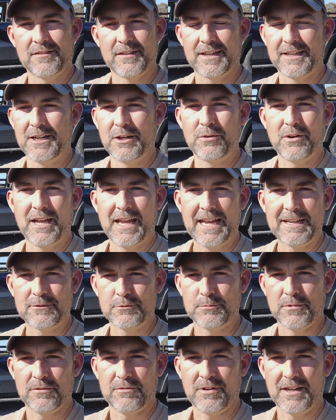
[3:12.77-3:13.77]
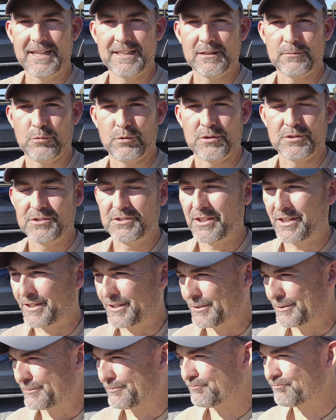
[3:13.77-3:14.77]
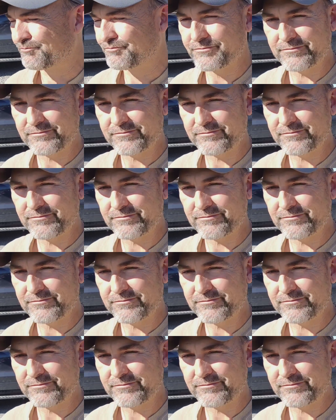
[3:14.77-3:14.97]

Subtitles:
They don't have them available. So